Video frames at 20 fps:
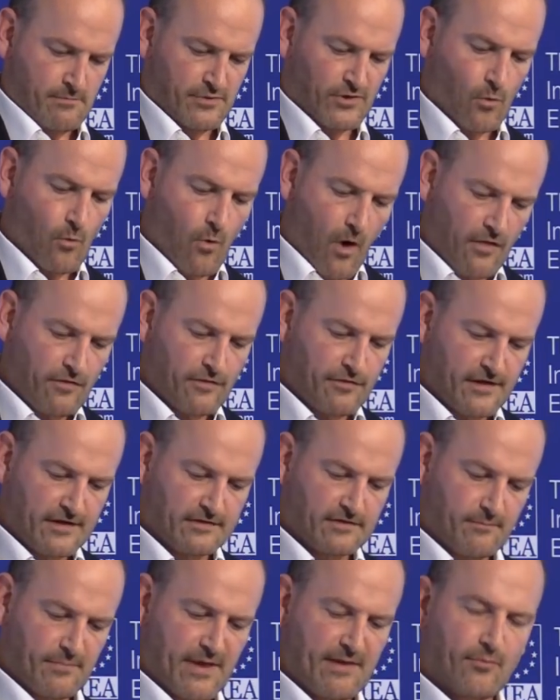But the one
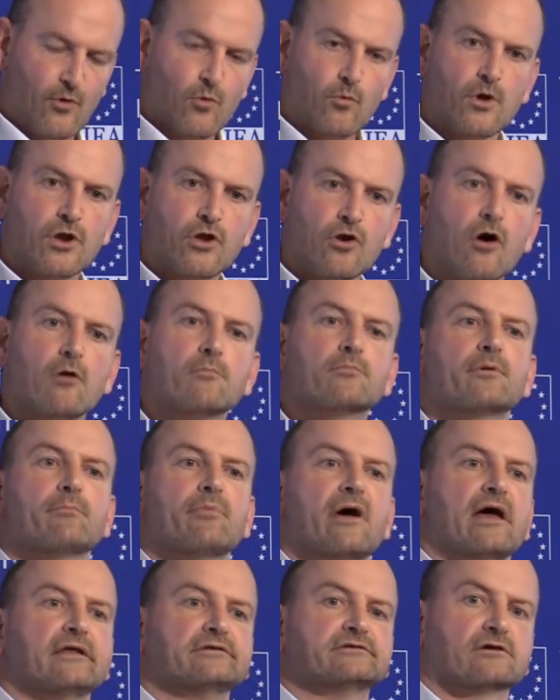thing that people were not
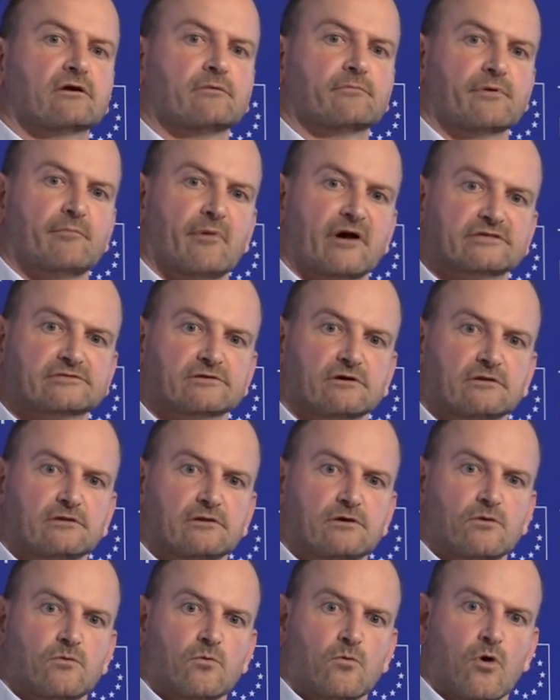prepared to compromise
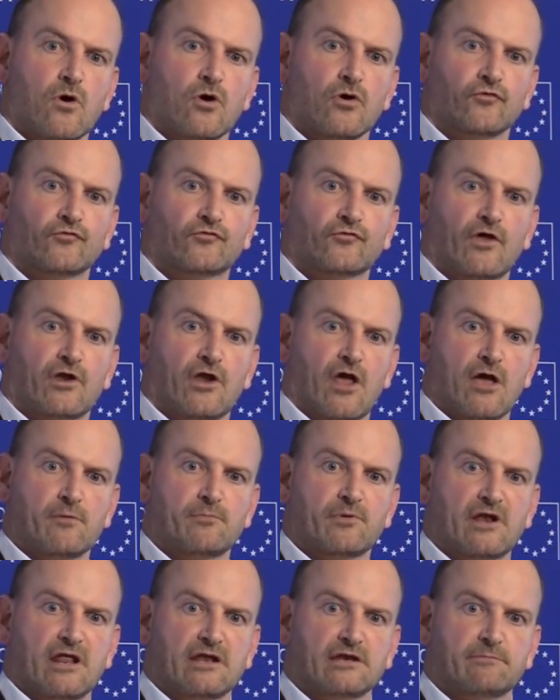on was an
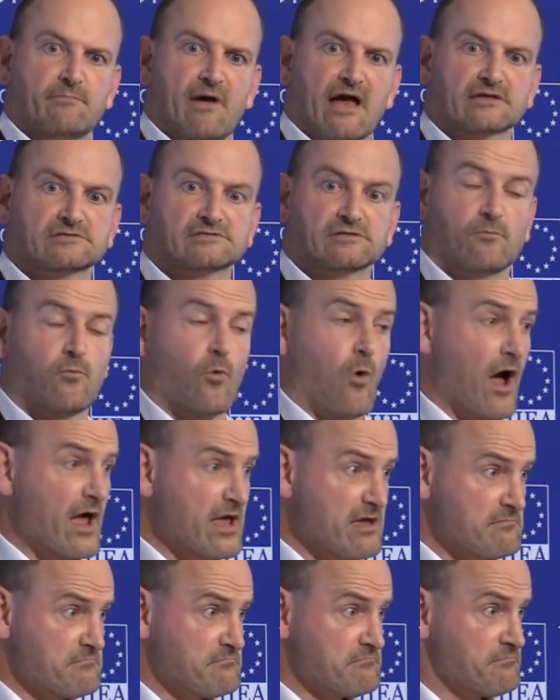open-ended backstop.
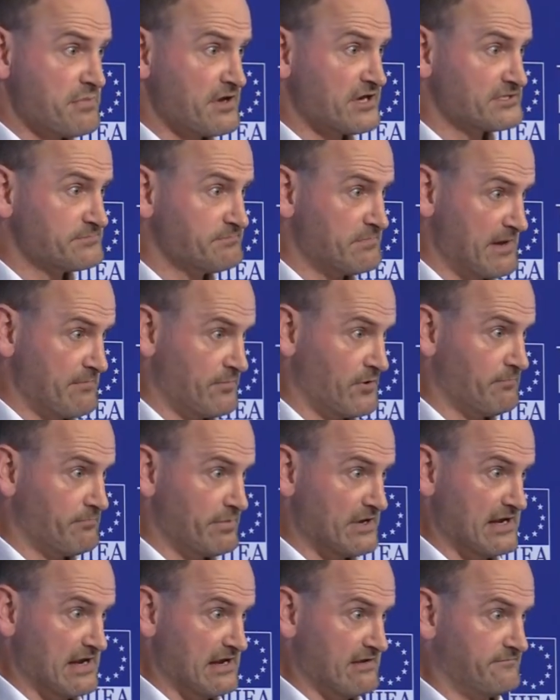Why? Because people
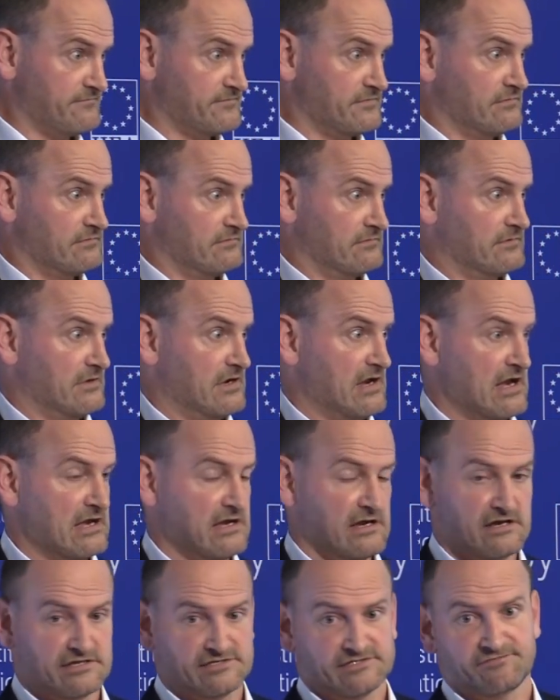believed
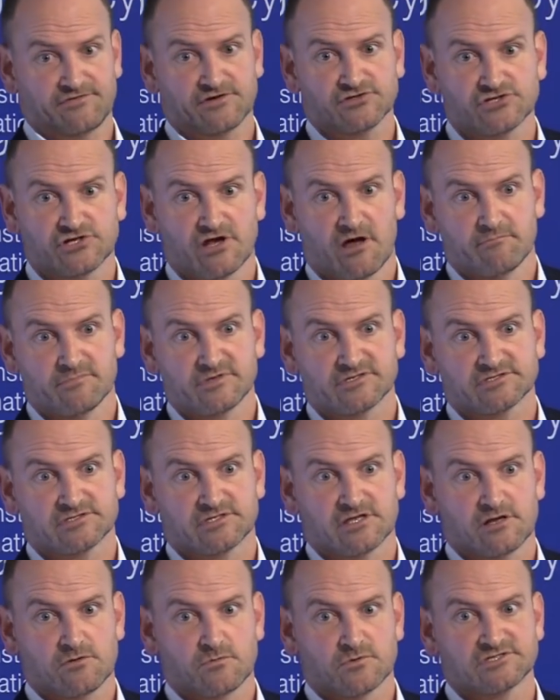in insufficient numbers
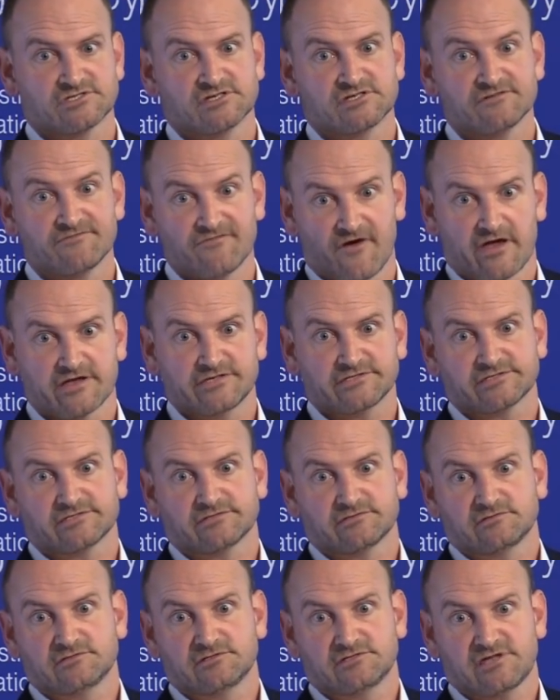that it was a
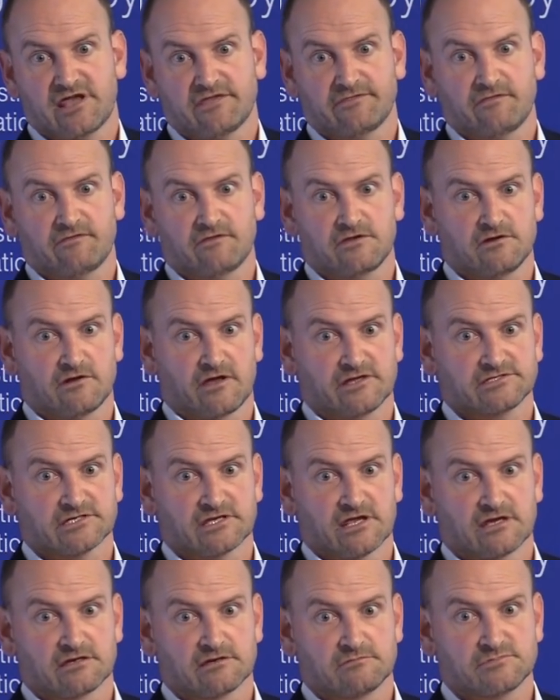device to tether the
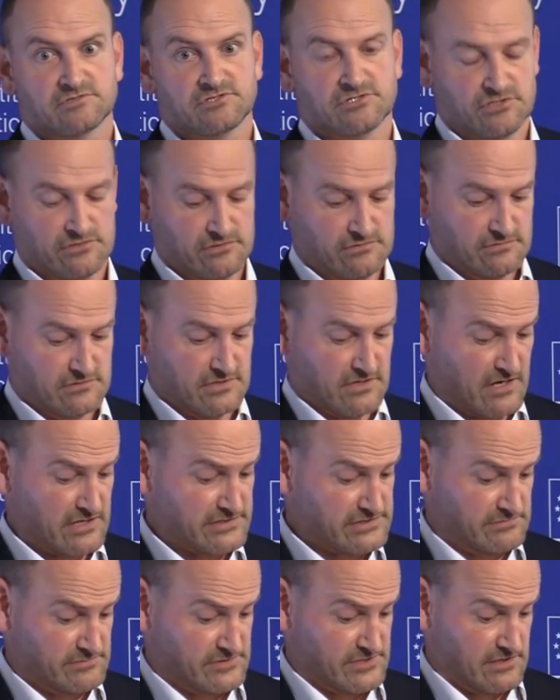United Kingdom to the
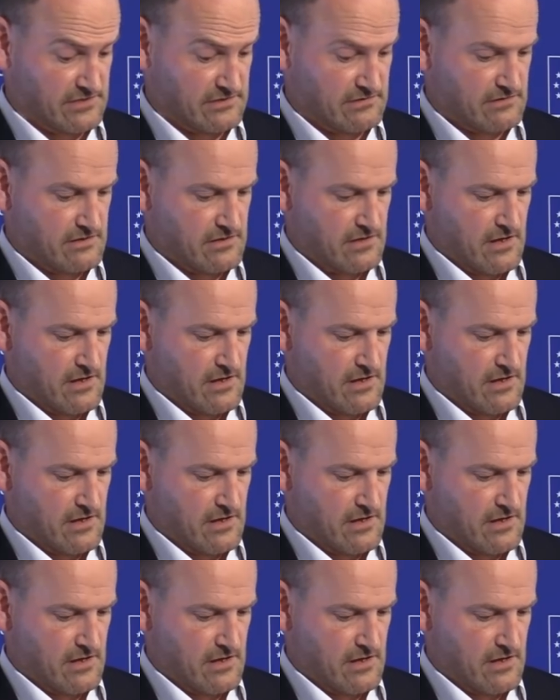customs union.